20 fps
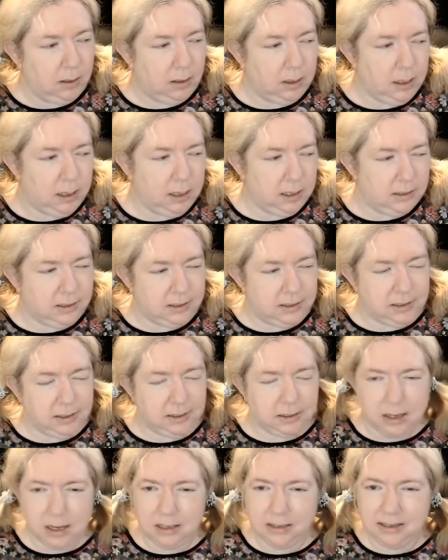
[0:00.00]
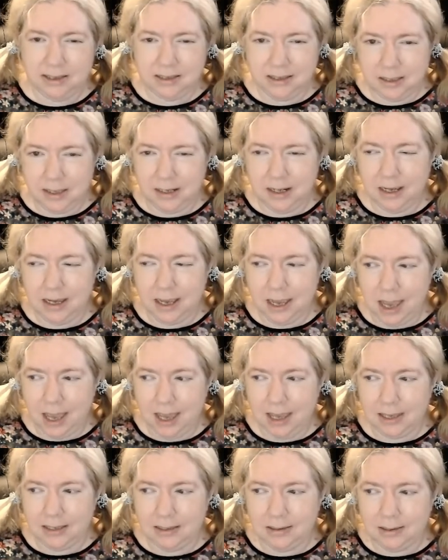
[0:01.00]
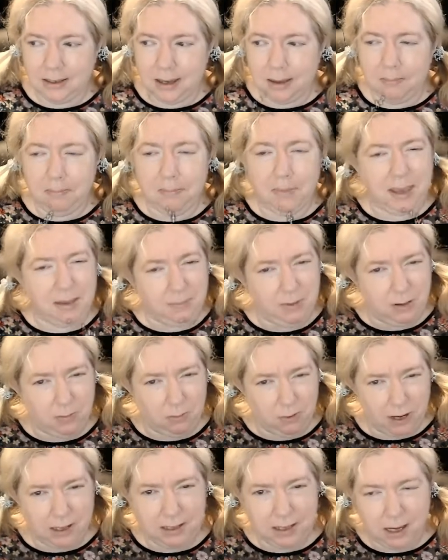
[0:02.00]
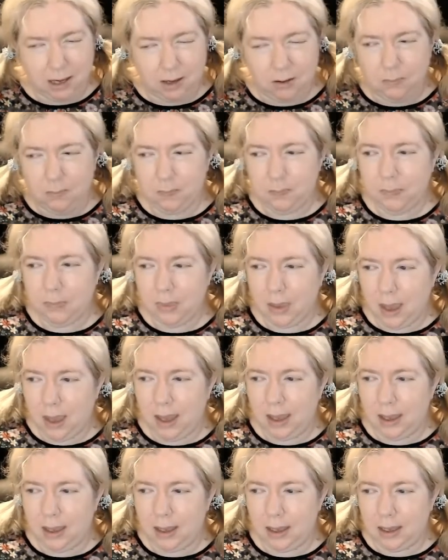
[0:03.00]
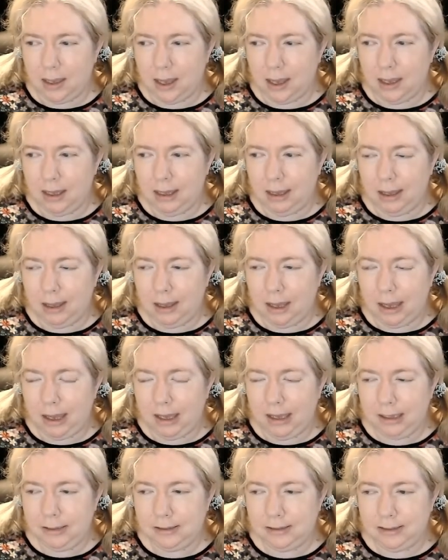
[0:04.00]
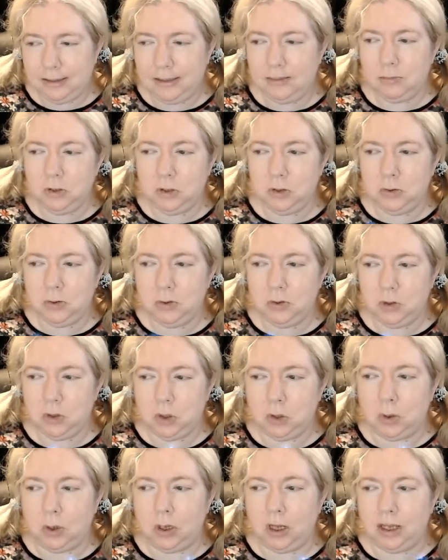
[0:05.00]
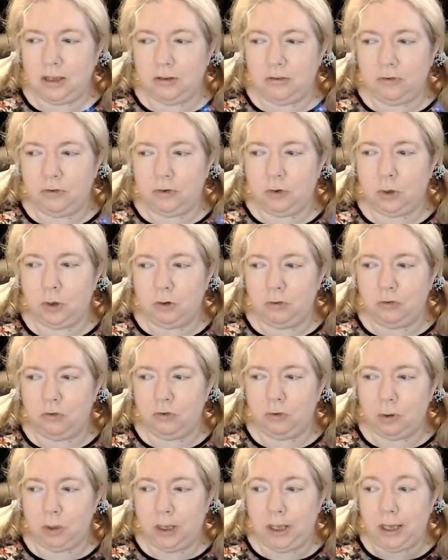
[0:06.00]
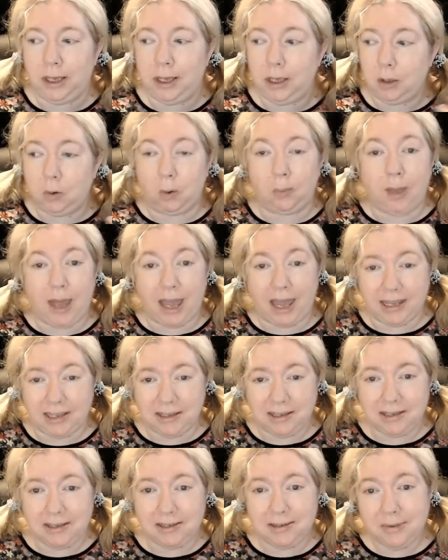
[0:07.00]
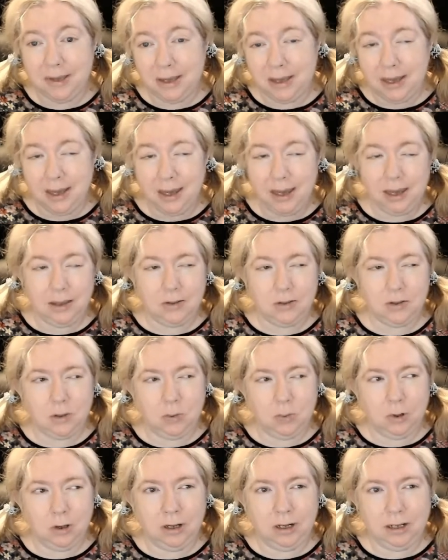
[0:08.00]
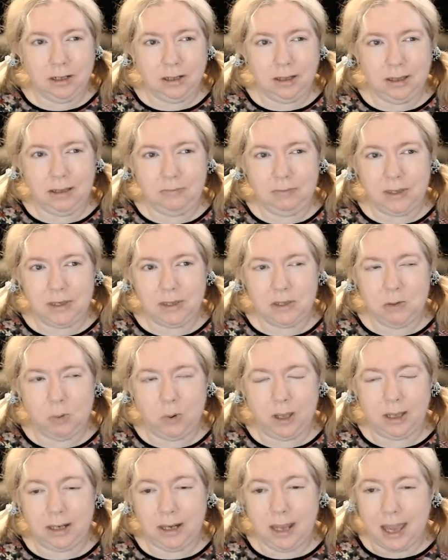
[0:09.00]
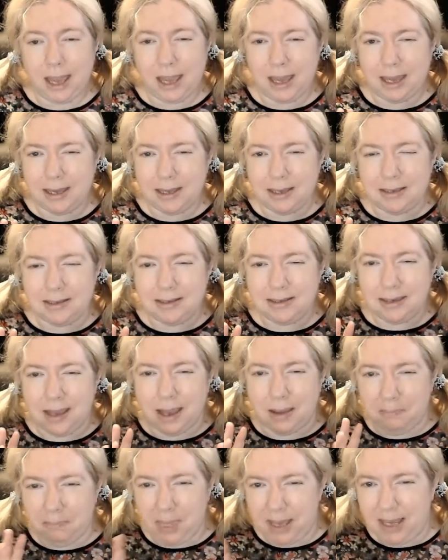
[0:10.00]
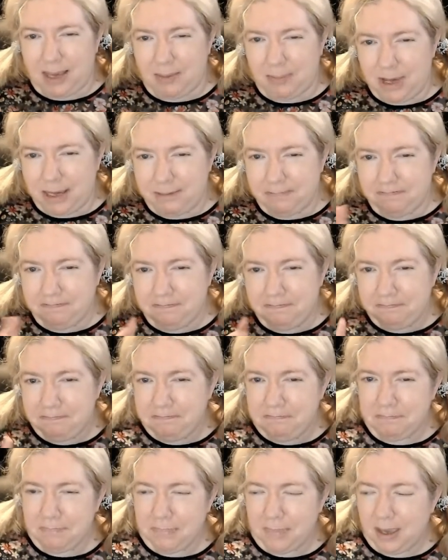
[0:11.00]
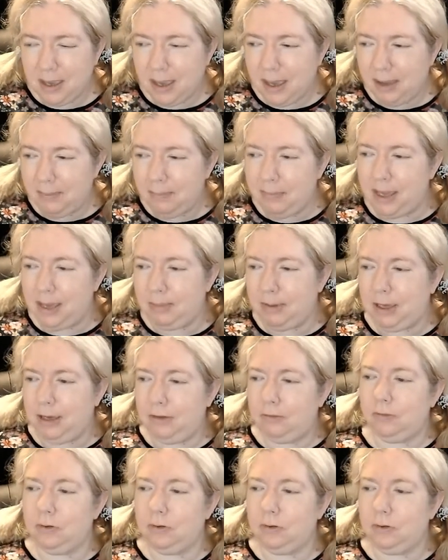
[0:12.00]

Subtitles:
It's sitting at a maybe right now. I seem to enjoy the floral fruity gourmands. So we're going to leave this one as a maybe. a maybe for